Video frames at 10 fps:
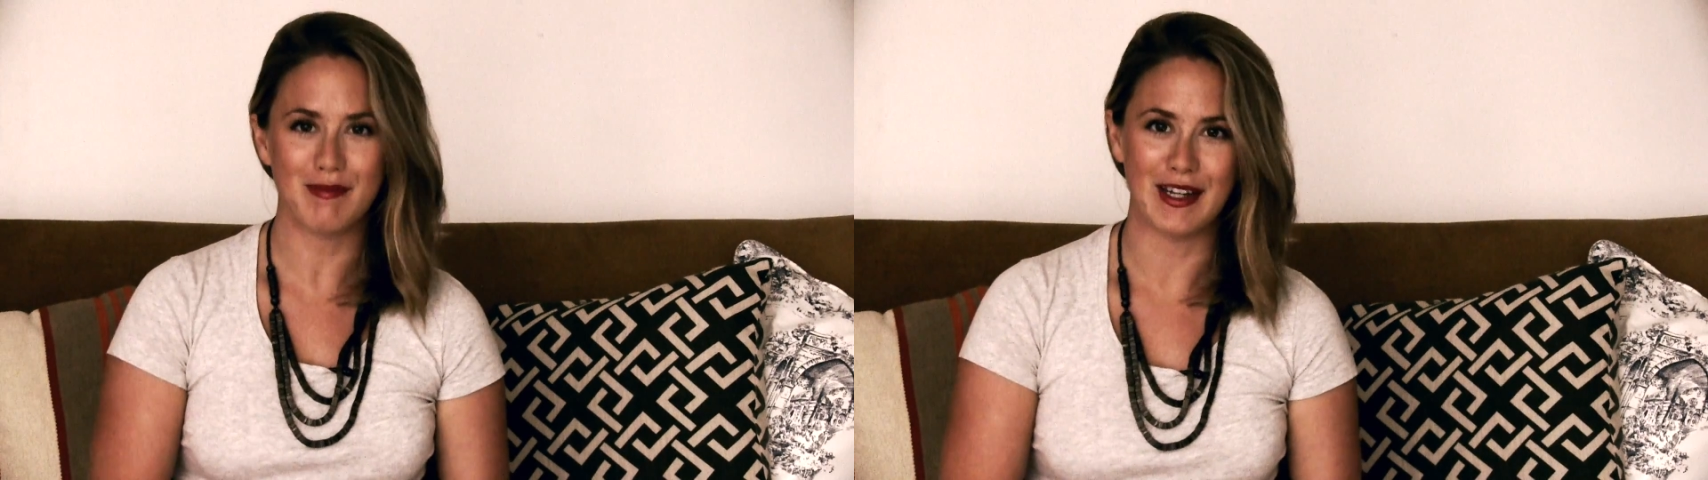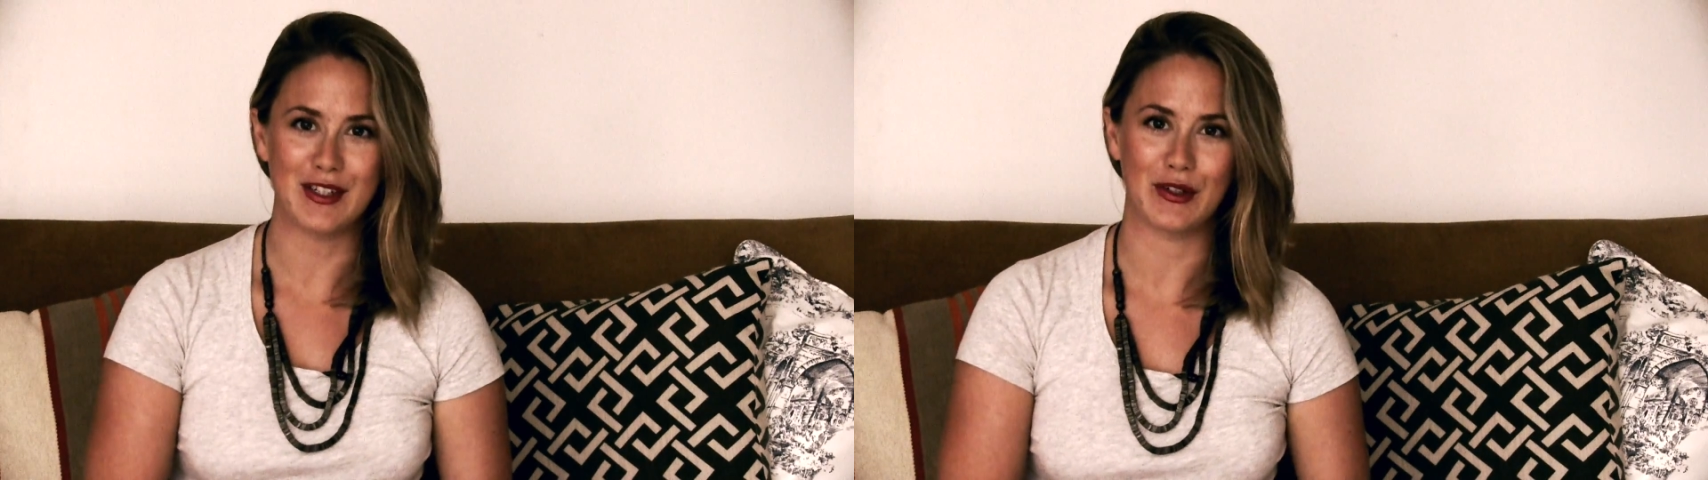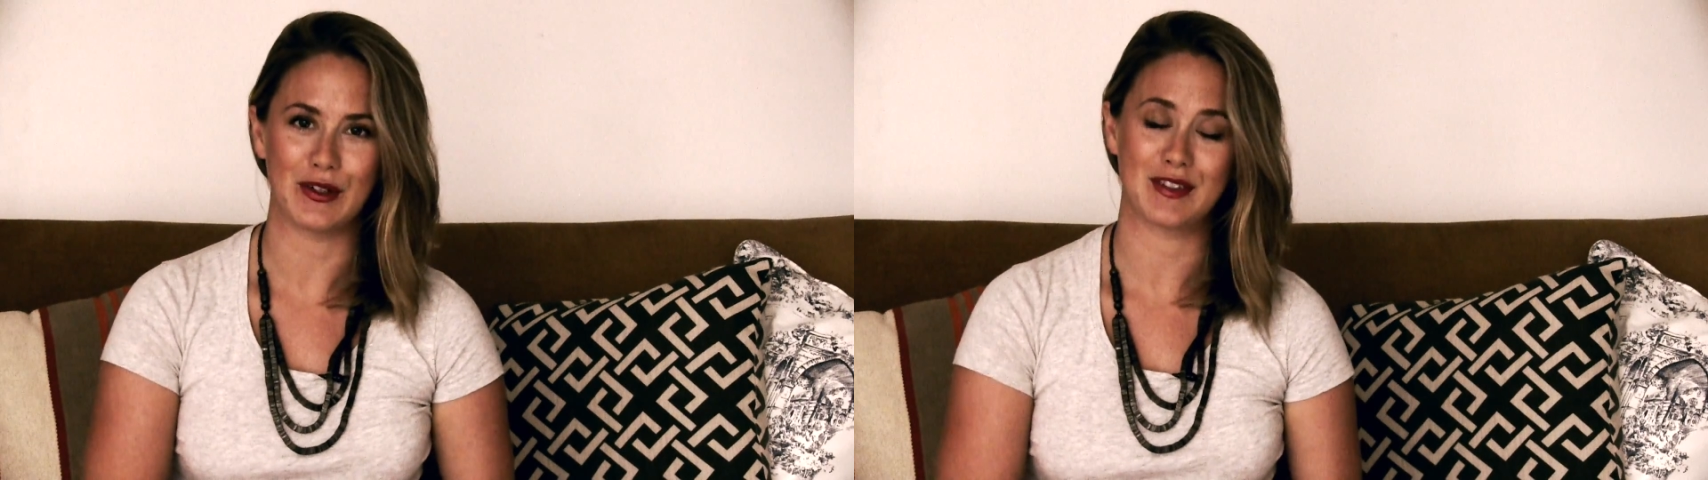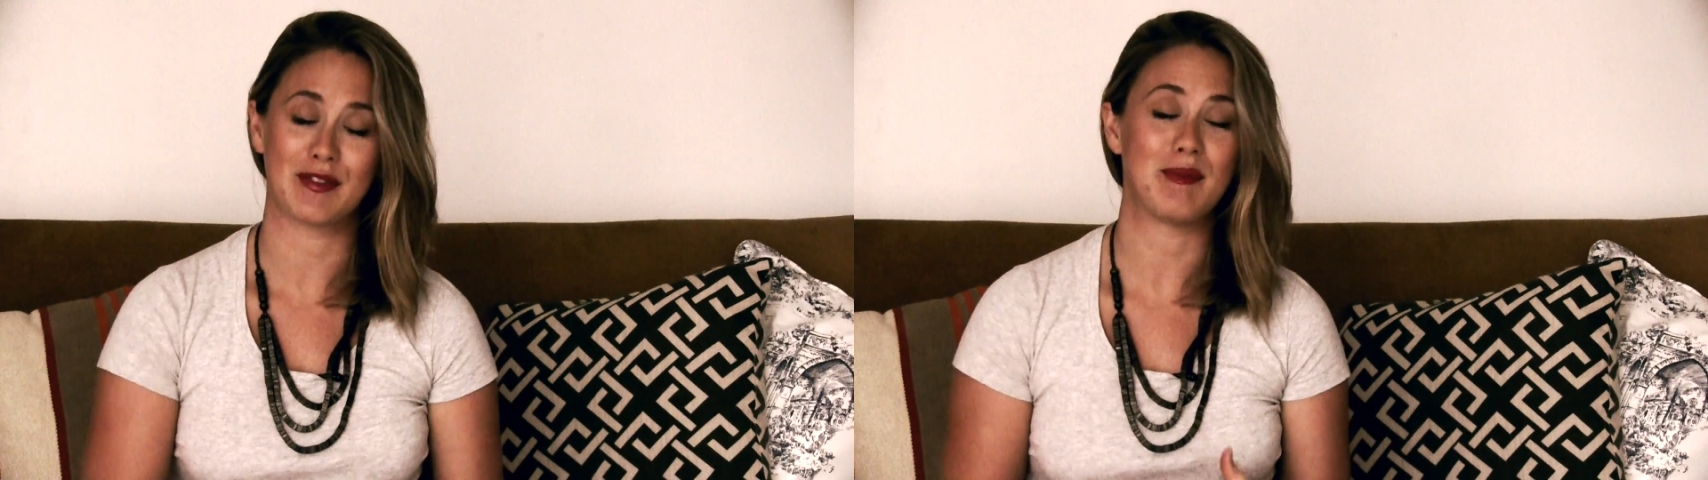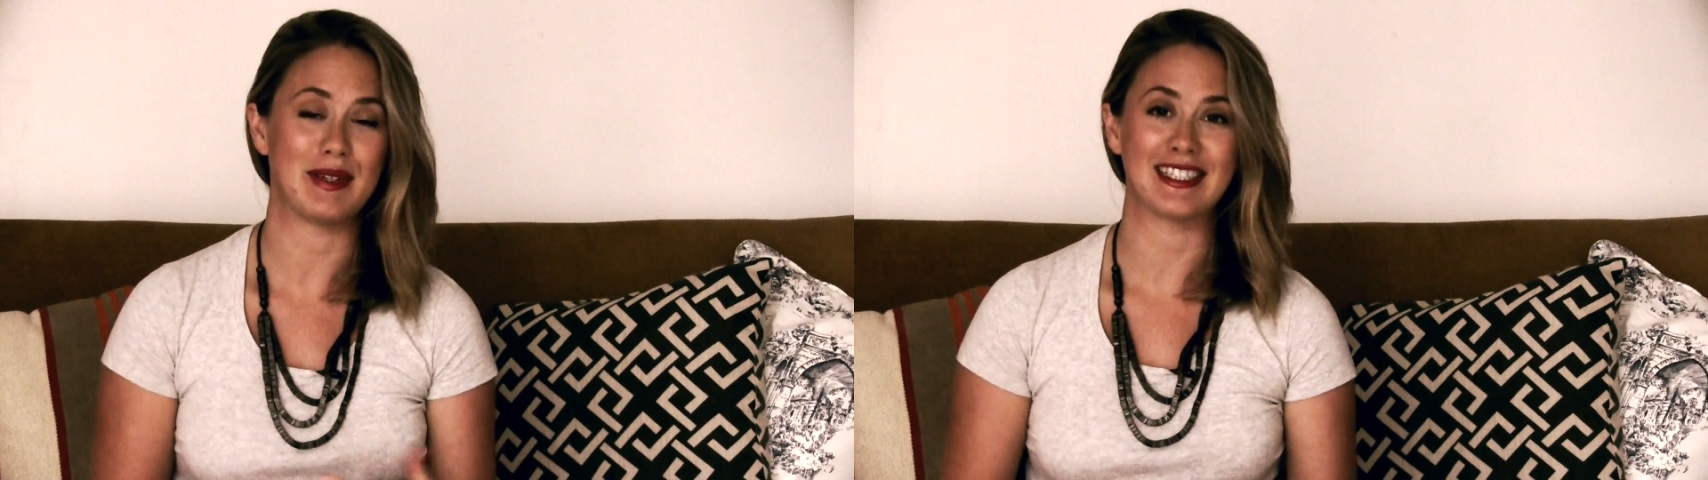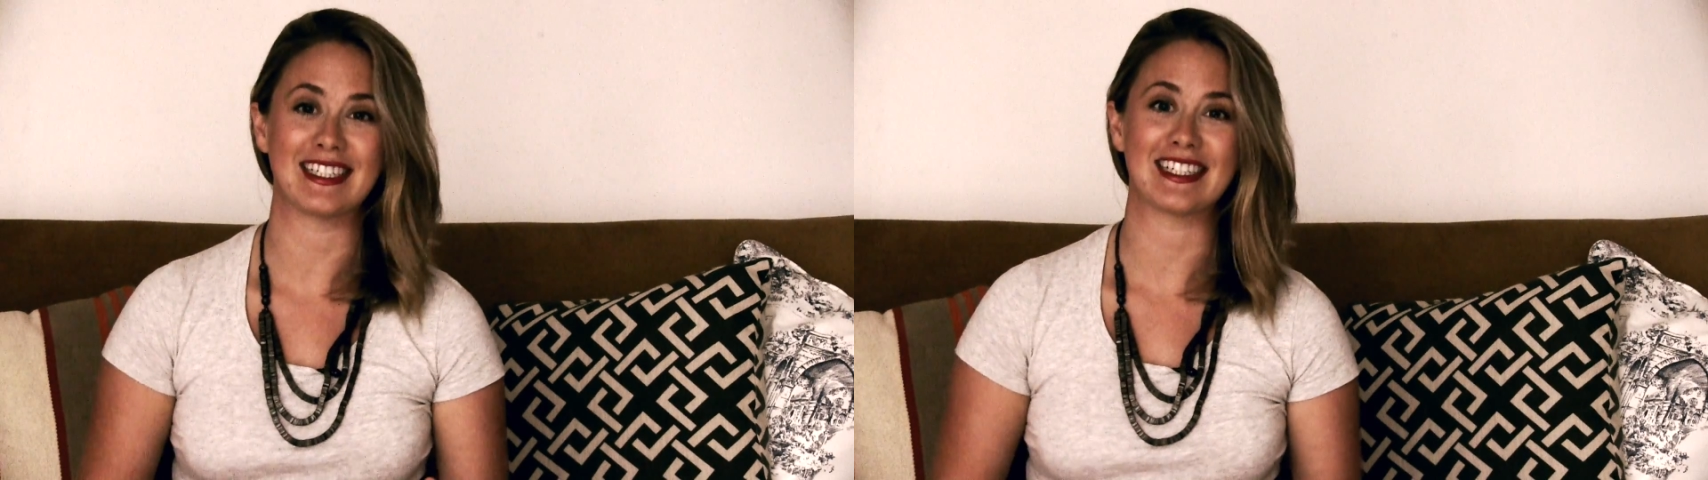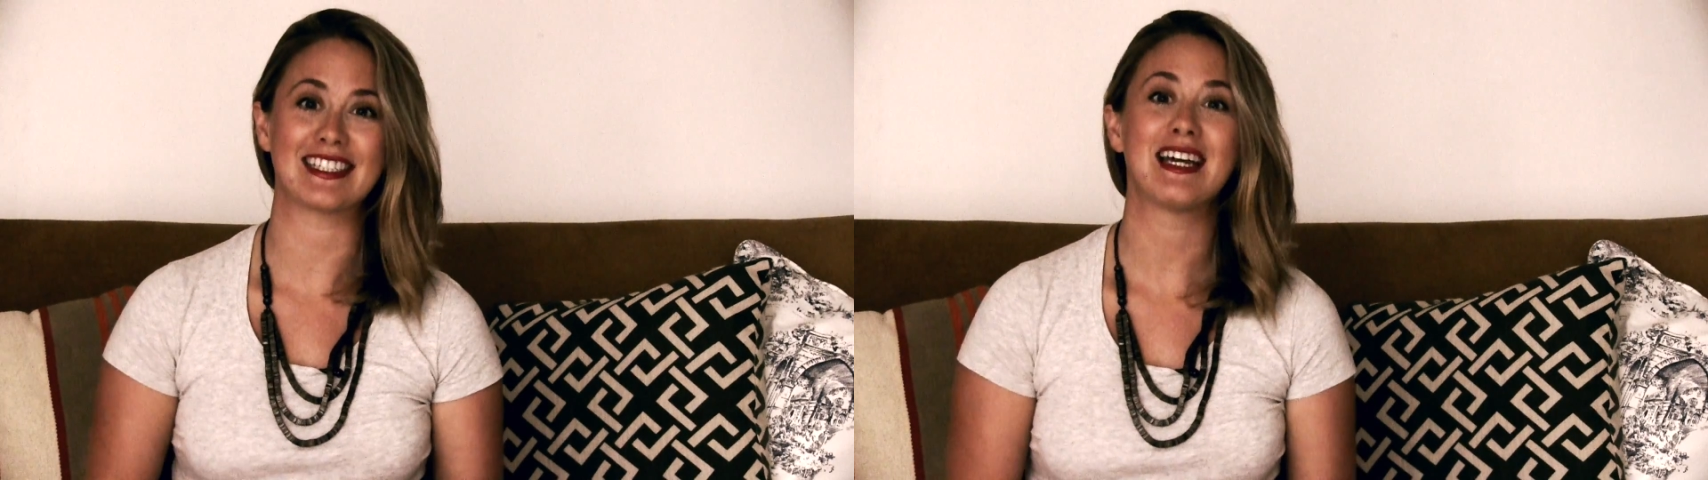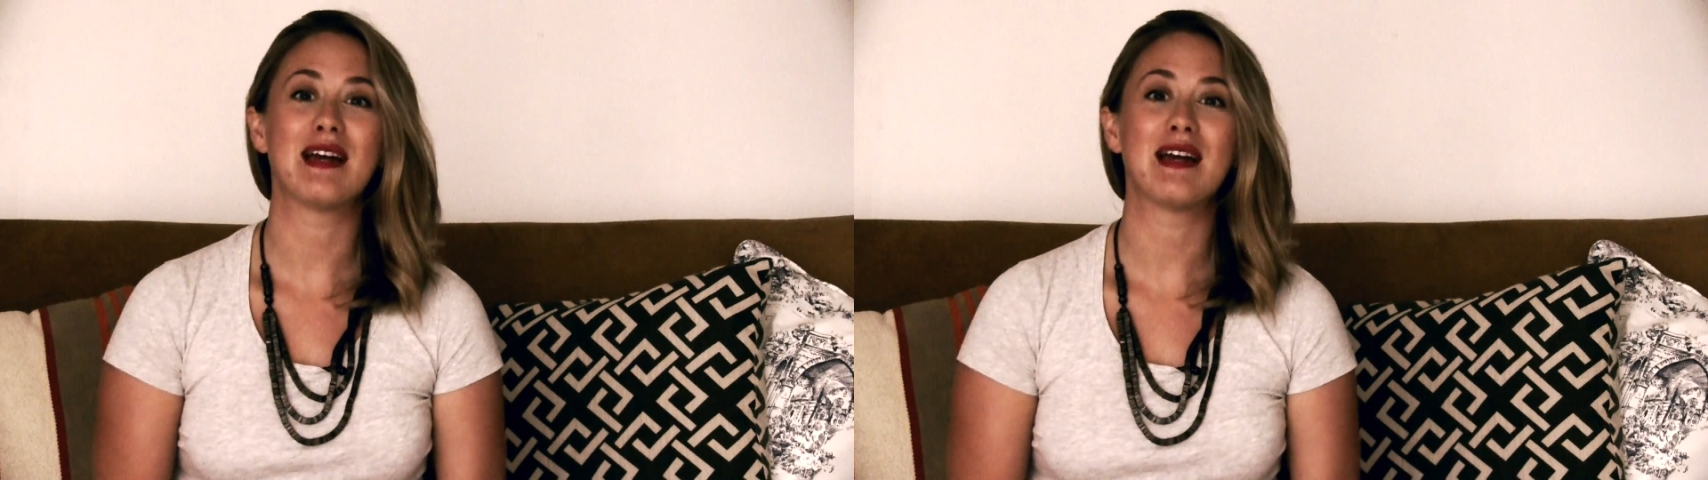mentors for business,